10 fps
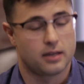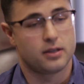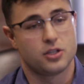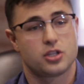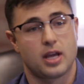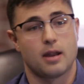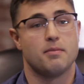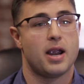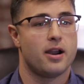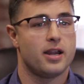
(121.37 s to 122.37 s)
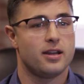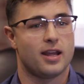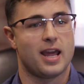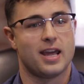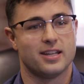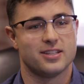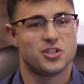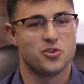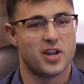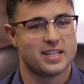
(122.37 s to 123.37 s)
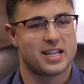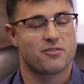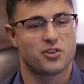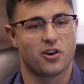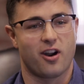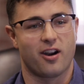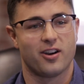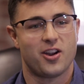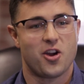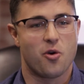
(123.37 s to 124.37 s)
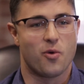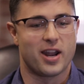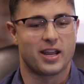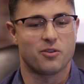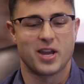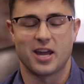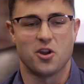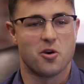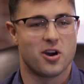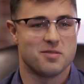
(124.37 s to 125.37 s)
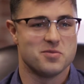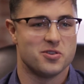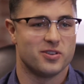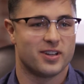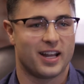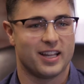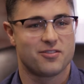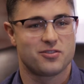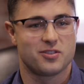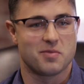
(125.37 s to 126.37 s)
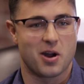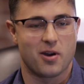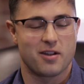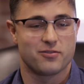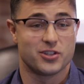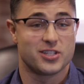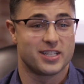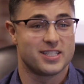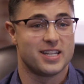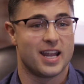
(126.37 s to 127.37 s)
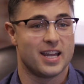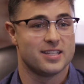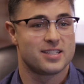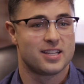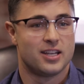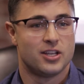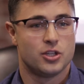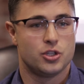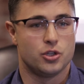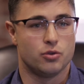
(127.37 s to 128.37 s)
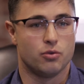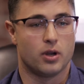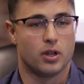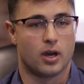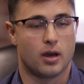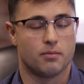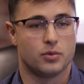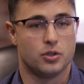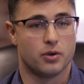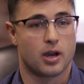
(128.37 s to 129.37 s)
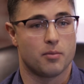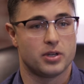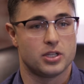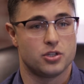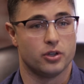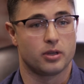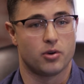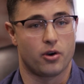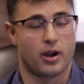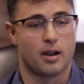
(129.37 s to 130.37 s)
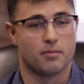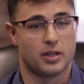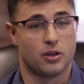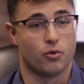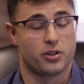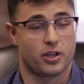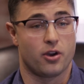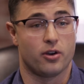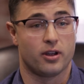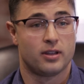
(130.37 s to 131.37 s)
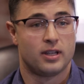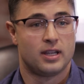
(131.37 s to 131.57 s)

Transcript: I just got married, and 2 days after our wedding, we had no honeymoon. I left my wife for 60 days to do a company's drilling program in North Dakota.